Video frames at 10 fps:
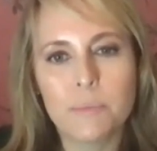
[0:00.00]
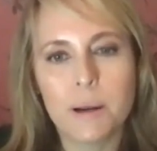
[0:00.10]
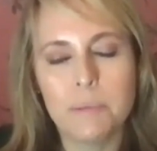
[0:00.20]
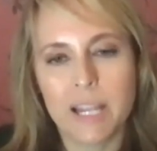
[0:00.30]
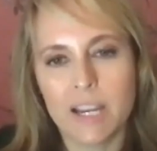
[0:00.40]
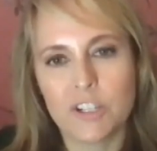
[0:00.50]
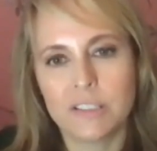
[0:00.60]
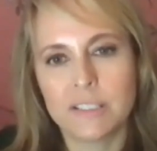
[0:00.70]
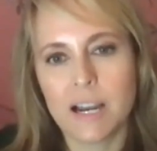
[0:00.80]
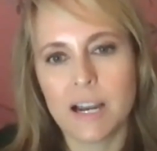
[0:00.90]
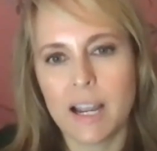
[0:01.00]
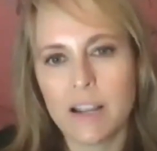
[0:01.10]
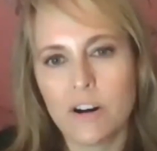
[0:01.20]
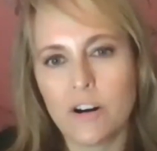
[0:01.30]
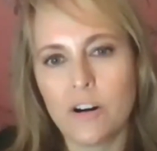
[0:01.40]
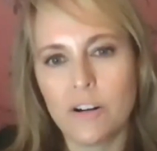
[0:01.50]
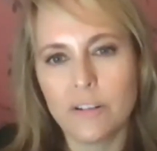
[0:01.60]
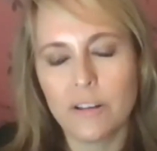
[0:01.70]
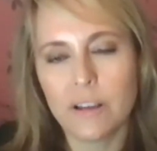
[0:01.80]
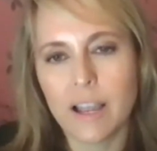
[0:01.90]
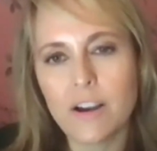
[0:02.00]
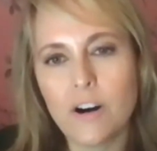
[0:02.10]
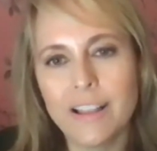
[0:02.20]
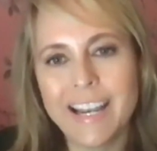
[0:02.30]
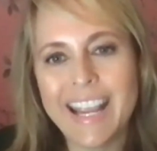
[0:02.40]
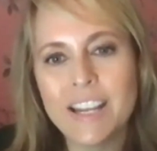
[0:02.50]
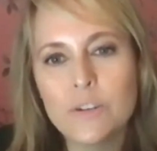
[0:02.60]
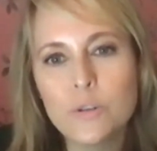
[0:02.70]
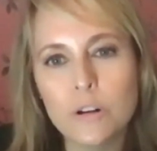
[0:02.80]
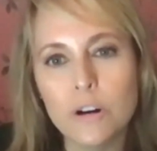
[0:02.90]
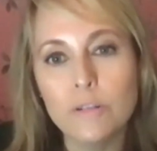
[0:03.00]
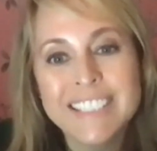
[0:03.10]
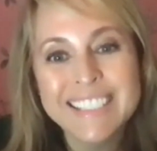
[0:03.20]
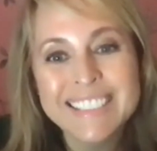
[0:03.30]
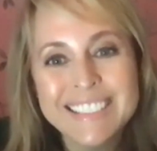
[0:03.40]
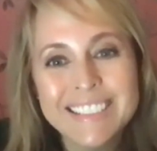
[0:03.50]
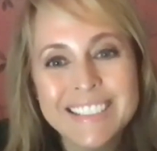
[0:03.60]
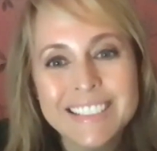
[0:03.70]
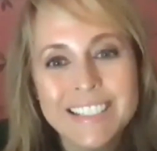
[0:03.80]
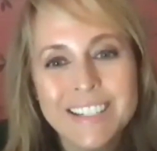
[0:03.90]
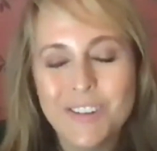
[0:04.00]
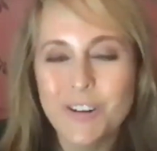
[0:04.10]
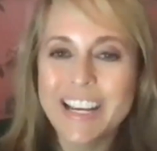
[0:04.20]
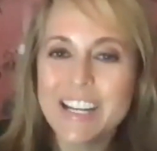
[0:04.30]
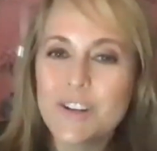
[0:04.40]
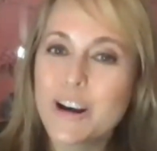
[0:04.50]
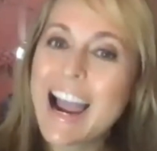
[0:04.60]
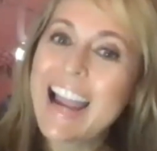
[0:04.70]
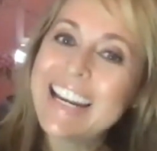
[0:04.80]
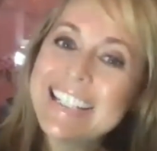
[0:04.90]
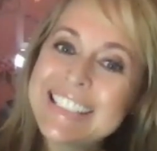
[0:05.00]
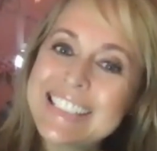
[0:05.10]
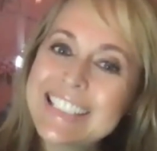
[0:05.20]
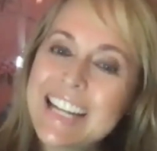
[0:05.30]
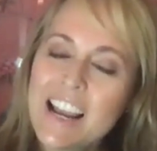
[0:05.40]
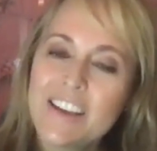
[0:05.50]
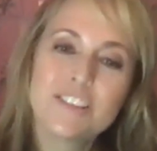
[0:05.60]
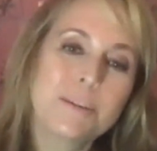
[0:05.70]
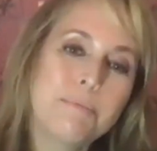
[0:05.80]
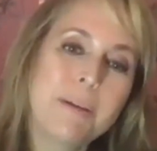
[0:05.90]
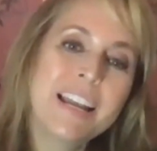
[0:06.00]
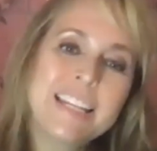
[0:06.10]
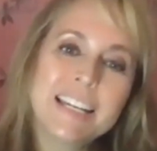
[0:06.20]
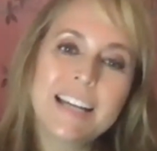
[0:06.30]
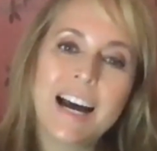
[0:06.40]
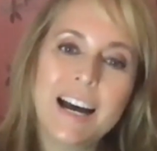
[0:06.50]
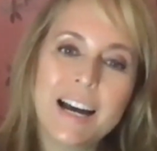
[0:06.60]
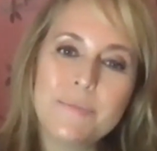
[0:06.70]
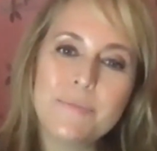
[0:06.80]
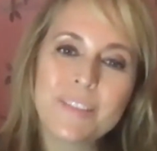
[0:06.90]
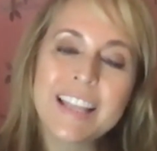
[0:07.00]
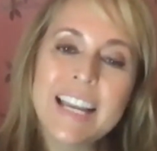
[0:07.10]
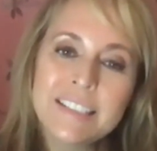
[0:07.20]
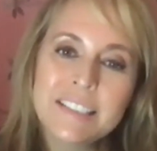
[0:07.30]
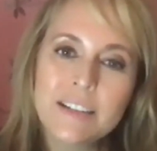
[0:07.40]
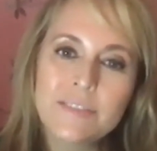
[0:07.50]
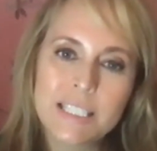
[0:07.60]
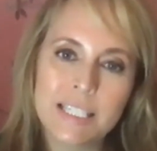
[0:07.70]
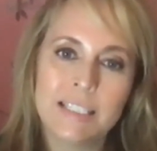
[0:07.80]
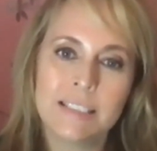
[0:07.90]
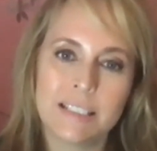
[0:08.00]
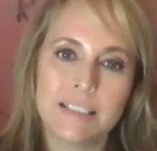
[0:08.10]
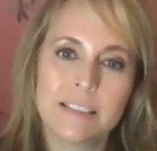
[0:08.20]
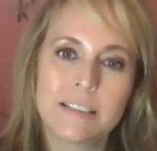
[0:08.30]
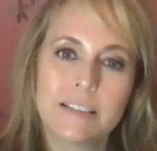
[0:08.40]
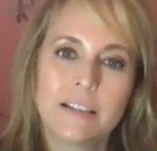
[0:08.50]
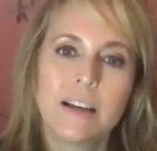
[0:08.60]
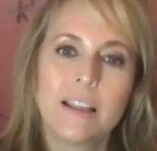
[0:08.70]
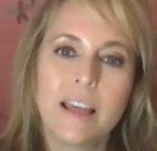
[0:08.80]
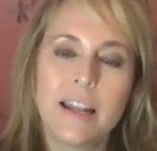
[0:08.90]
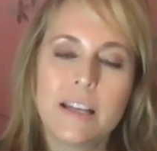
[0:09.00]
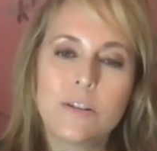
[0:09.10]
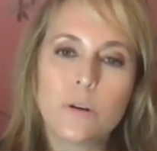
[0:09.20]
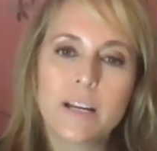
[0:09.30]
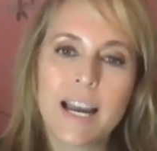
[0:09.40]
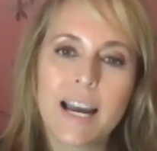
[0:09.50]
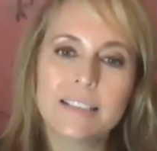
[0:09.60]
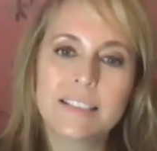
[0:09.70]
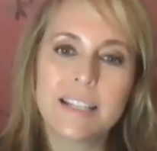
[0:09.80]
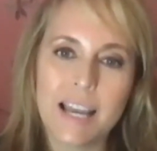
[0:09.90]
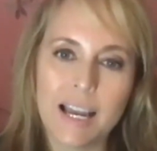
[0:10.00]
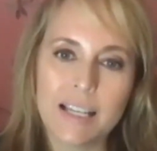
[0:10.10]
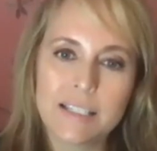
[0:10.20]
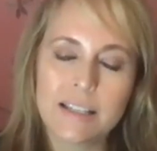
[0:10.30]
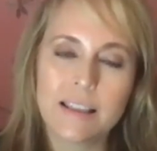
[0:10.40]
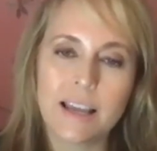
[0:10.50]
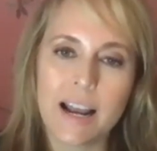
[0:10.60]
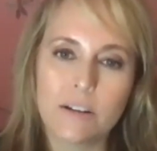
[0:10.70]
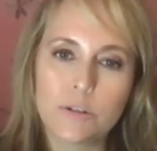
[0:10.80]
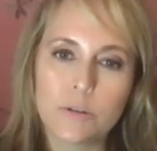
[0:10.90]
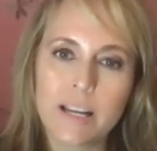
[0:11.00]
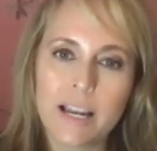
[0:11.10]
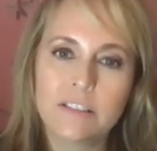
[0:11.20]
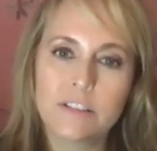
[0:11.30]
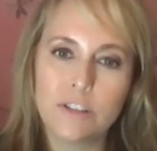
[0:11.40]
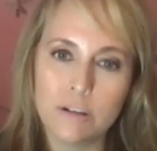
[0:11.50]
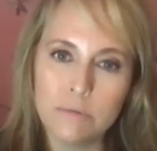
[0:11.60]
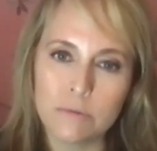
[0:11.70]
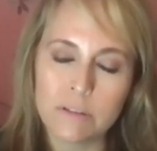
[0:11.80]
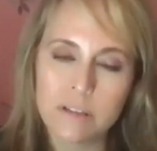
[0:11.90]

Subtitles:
publications, and I call it indoorosis or indooritis. There's a big list of diseases that indoor cats get that outdoor cats don't,